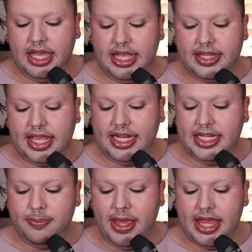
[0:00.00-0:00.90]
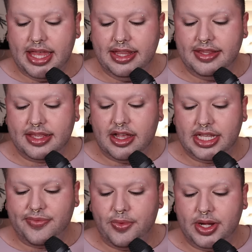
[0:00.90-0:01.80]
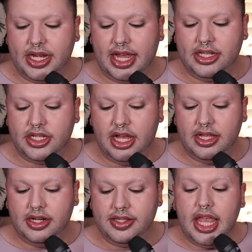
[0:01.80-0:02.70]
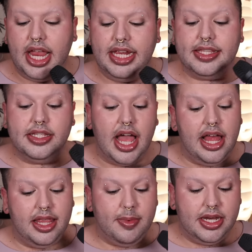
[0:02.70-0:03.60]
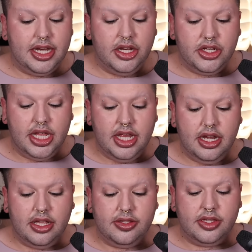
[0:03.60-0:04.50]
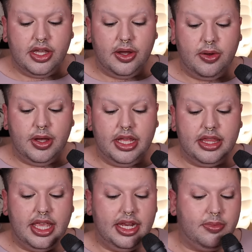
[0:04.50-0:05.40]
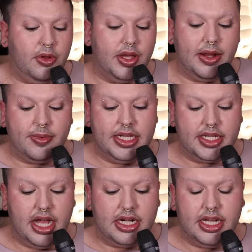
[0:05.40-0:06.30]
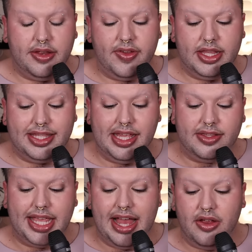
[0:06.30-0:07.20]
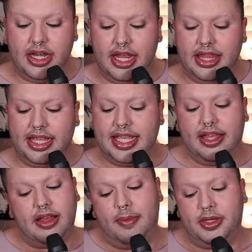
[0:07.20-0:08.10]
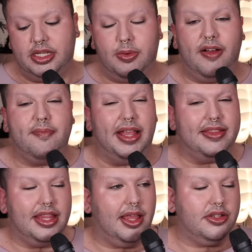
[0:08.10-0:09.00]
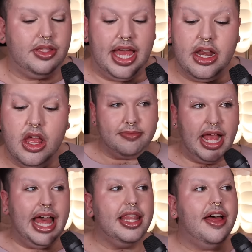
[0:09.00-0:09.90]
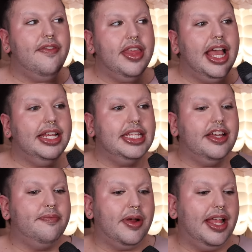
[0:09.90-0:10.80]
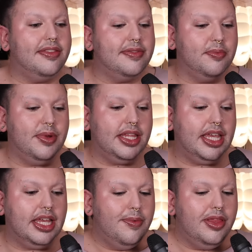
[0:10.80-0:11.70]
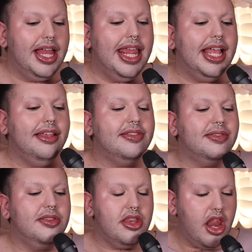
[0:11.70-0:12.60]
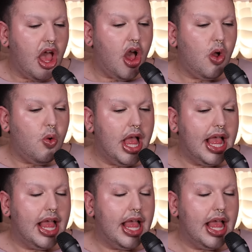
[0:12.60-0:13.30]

It's 18 pans, costs $49. It is not limited edition, so it will get restocked if it sells out. And they say up to 12 months that they'll do that. I love the idea of brands really letting us know